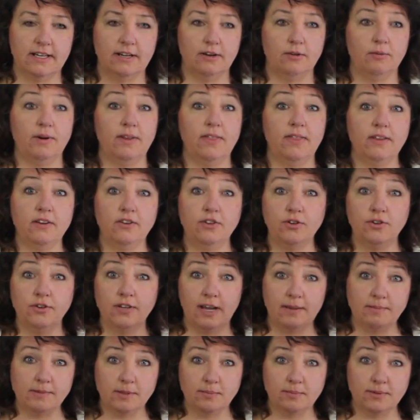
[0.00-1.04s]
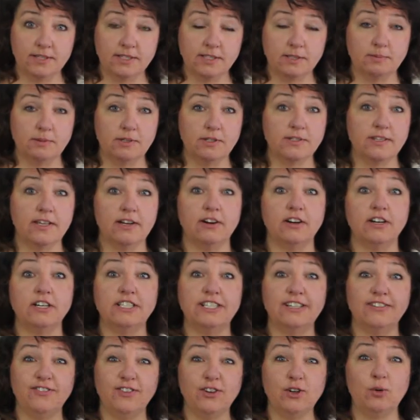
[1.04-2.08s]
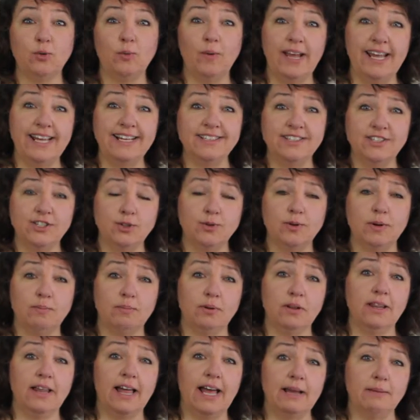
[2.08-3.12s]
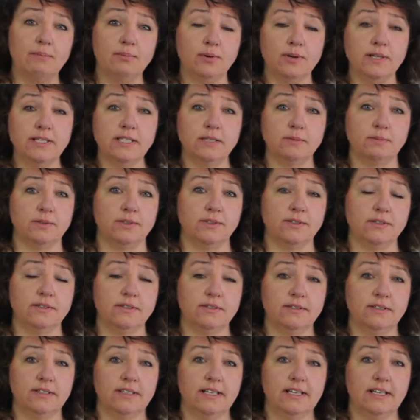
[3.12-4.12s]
With the 2 types of principles, there are different ways to apply principles.